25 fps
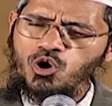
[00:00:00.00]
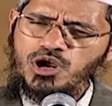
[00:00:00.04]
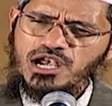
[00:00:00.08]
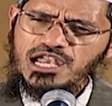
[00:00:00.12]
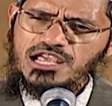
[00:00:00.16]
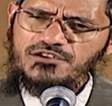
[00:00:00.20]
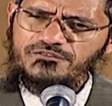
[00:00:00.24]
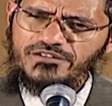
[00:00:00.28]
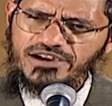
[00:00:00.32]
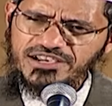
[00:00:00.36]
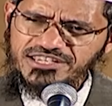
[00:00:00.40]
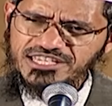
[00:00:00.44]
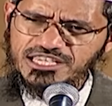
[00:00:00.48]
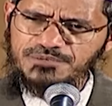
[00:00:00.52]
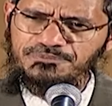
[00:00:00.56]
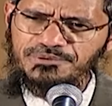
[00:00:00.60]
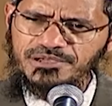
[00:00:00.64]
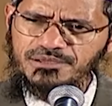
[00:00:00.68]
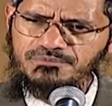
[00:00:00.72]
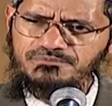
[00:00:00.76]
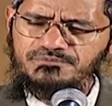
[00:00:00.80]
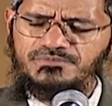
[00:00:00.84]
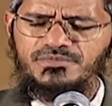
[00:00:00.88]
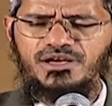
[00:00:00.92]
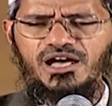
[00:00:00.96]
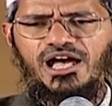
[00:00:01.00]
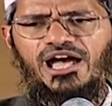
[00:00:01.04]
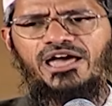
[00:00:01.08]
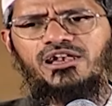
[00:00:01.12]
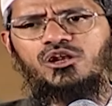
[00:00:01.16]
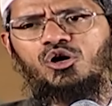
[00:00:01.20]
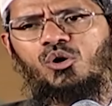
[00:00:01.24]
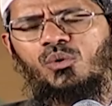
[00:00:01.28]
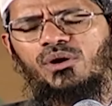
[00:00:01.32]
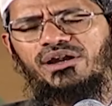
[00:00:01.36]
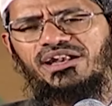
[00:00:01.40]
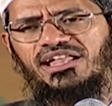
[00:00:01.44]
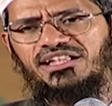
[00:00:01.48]
only worship him and
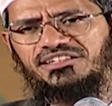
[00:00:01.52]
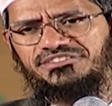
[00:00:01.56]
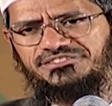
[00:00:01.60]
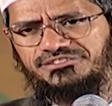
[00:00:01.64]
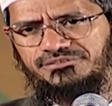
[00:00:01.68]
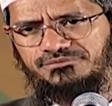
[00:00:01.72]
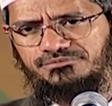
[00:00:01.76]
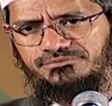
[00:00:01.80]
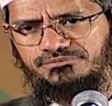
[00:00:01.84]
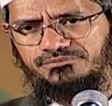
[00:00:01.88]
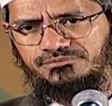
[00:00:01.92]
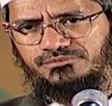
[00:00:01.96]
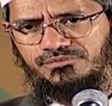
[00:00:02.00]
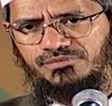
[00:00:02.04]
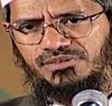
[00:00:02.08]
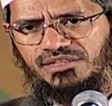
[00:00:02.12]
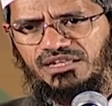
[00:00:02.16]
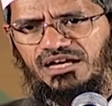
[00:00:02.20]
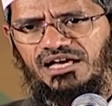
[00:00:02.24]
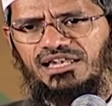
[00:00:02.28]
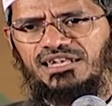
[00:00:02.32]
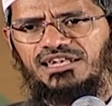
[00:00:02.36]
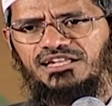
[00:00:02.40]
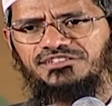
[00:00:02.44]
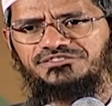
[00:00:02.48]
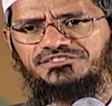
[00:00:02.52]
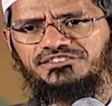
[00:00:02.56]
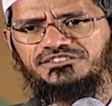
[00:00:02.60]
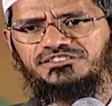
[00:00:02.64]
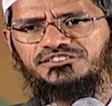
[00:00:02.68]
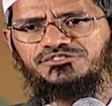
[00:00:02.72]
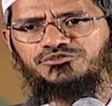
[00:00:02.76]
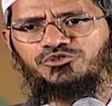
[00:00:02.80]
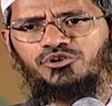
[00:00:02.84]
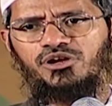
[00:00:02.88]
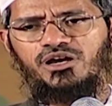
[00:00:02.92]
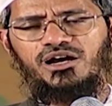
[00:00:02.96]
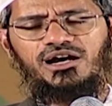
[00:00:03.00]
no one else. Allah says
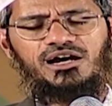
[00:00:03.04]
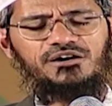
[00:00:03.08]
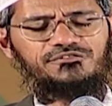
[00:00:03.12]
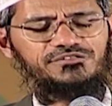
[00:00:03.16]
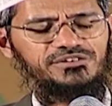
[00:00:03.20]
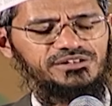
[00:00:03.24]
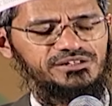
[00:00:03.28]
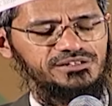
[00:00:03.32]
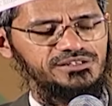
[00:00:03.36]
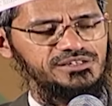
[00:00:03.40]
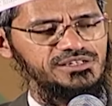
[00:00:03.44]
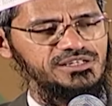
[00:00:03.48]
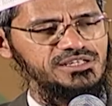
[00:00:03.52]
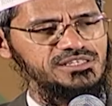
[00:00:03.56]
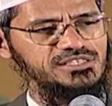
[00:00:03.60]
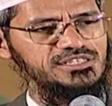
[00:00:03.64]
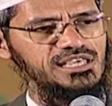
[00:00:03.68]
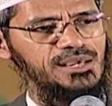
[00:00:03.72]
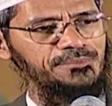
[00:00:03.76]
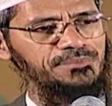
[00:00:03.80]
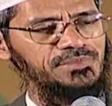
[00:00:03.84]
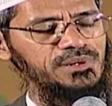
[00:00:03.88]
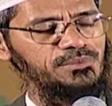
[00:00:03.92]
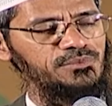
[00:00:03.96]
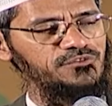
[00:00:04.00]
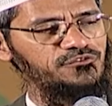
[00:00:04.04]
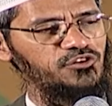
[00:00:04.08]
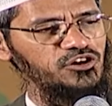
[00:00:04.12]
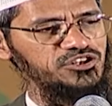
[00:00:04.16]
in Surah Ghafir, chapter number